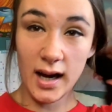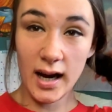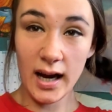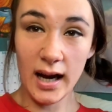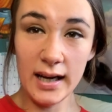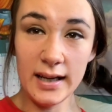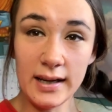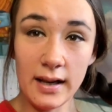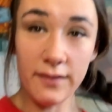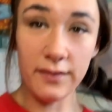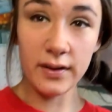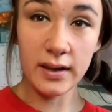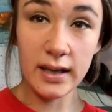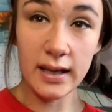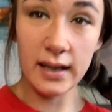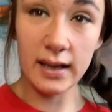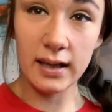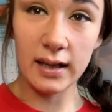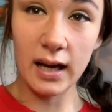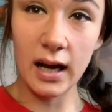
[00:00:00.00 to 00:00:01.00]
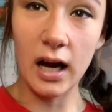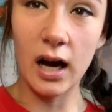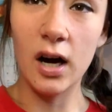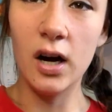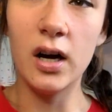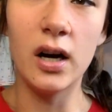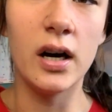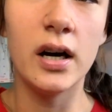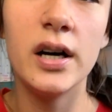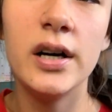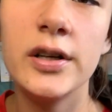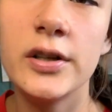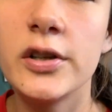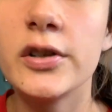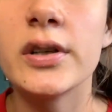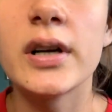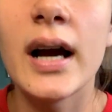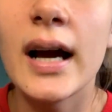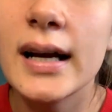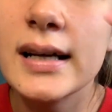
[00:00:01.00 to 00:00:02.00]
I definitely, oh,
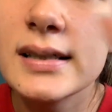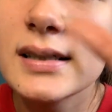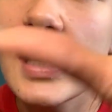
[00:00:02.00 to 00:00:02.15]
guys,